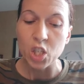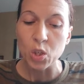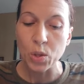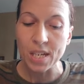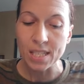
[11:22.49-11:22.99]

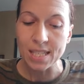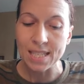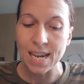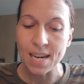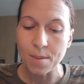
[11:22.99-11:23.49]
so that
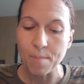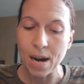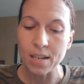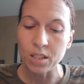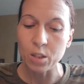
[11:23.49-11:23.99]
sin
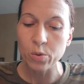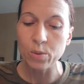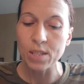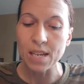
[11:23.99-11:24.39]
might lose